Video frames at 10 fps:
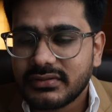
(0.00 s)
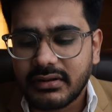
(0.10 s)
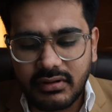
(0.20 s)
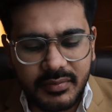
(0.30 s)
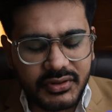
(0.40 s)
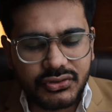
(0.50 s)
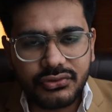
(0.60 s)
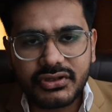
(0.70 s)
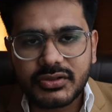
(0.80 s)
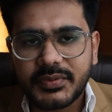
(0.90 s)
Now, let me show you
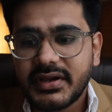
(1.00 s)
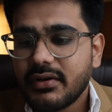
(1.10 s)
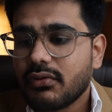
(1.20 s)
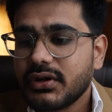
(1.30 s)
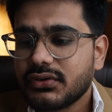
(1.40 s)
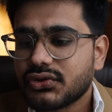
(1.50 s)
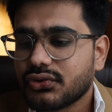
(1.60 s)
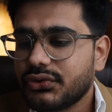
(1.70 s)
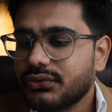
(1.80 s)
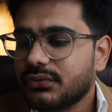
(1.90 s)
the sprayer. I wanted to
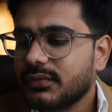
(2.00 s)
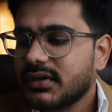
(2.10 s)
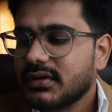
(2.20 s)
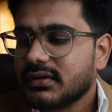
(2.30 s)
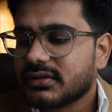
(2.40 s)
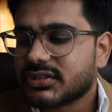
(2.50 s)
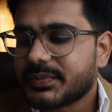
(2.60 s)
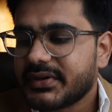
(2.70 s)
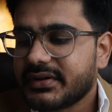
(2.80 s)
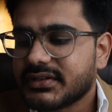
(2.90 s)
show you the
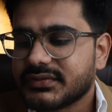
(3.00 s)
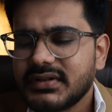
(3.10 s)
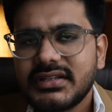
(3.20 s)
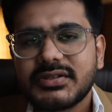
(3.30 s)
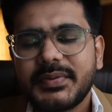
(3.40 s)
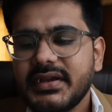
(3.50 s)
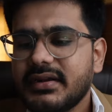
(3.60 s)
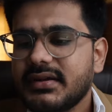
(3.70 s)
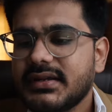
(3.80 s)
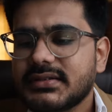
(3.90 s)
sprayer as well. The sprayer
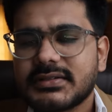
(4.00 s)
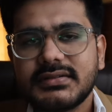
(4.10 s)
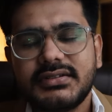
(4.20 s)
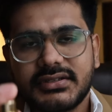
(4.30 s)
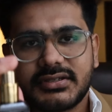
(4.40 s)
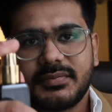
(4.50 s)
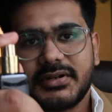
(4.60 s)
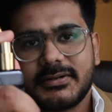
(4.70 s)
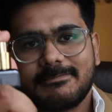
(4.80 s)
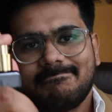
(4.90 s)
is, just a minute.